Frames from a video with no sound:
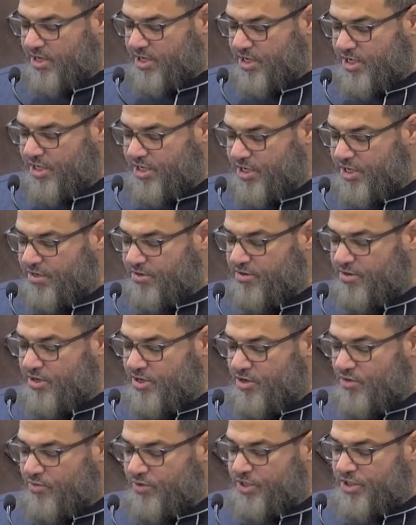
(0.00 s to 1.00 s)

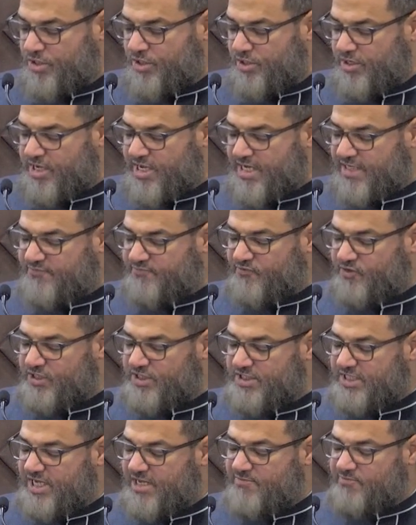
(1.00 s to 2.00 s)
When you look at, for
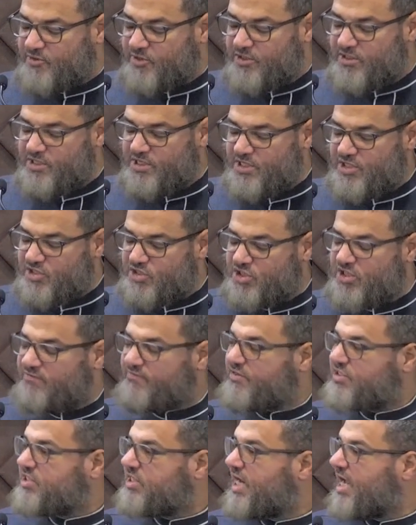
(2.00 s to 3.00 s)
example, in history
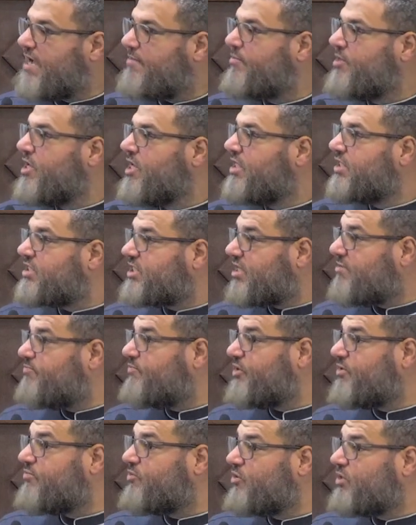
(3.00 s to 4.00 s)
of Islam, some
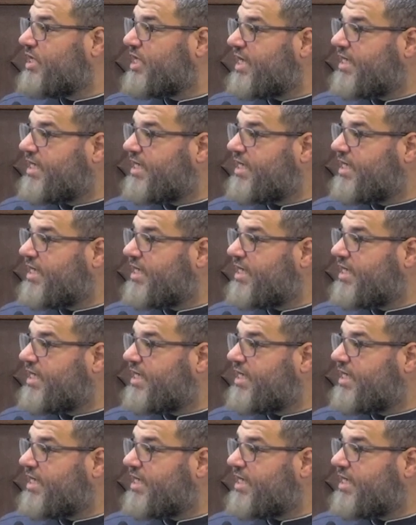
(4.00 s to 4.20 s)
people